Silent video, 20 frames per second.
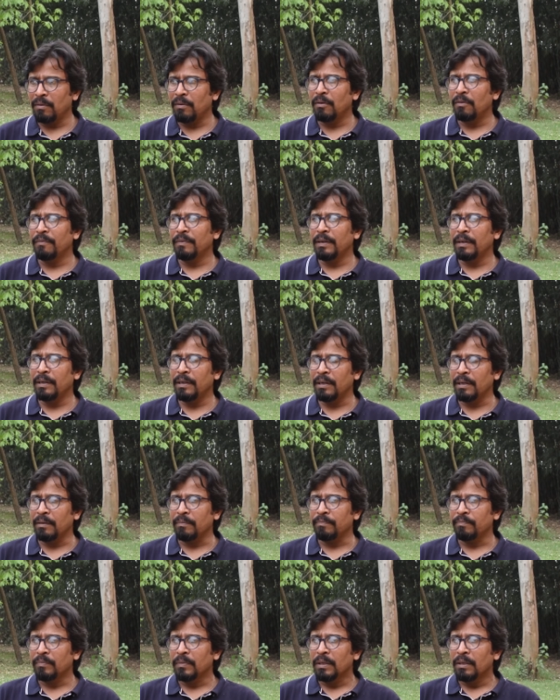of India,
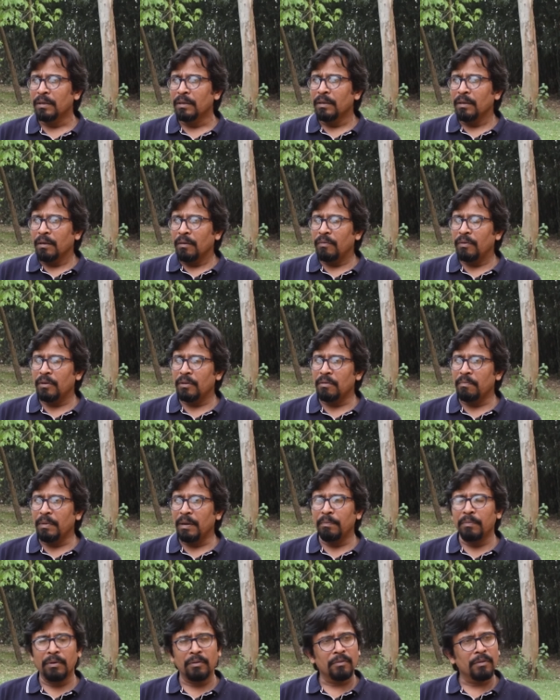one of the
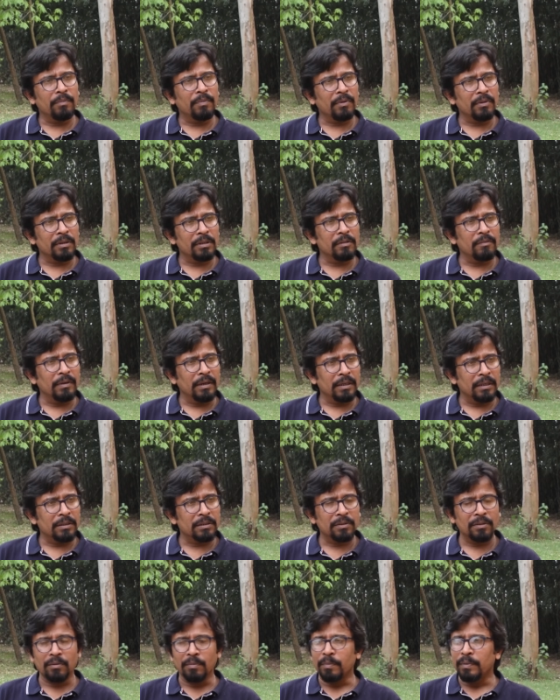member of the Progressive
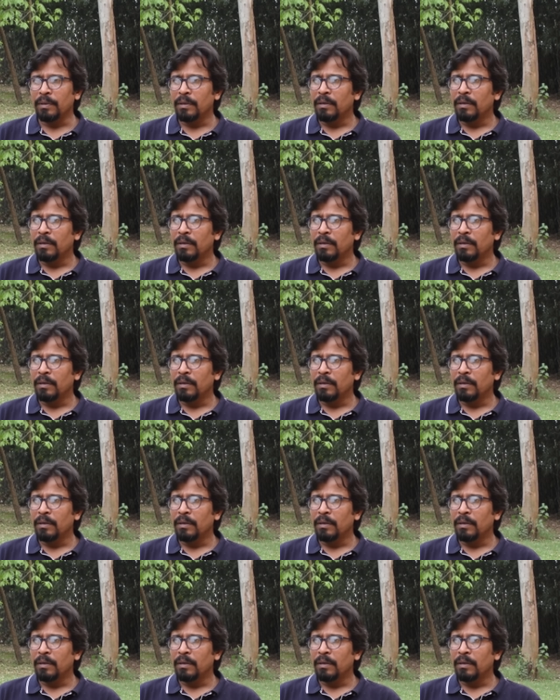Artist Group.